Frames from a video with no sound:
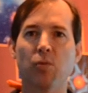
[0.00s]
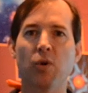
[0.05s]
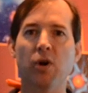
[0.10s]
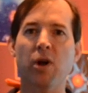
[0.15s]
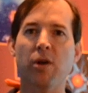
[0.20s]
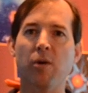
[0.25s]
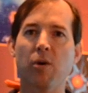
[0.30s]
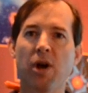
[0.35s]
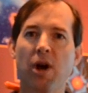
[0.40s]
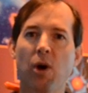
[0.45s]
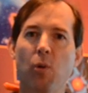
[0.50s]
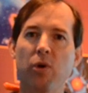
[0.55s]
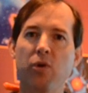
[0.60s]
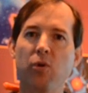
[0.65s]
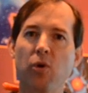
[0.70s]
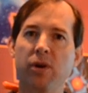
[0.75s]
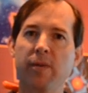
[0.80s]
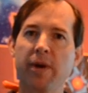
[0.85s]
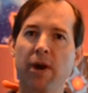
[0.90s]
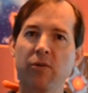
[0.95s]
What we
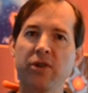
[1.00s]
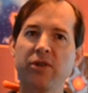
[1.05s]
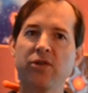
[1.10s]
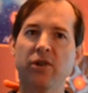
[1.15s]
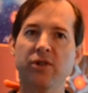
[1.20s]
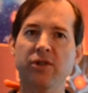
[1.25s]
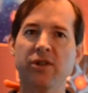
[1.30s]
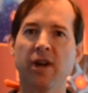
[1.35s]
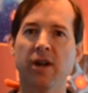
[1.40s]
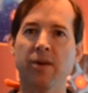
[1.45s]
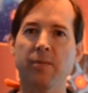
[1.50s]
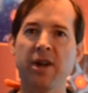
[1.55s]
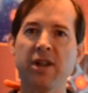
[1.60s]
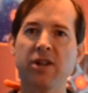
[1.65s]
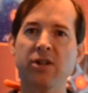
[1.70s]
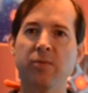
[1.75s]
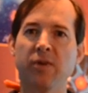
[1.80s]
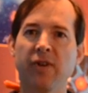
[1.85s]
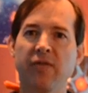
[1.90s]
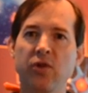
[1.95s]
thought about research data
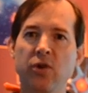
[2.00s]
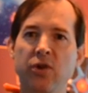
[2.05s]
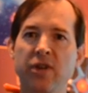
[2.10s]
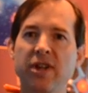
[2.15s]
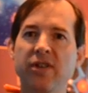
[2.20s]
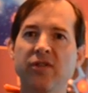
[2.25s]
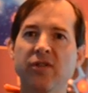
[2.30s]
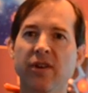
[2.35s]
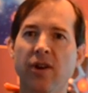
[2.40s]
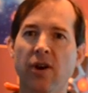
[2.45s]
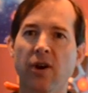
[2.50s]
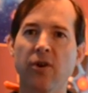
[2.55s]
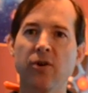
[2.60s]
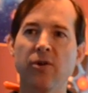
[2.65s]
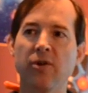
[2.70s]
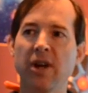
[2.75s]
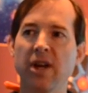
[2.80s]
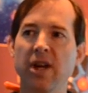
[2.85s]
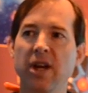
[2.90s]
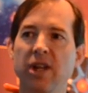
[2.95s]
management a few years ago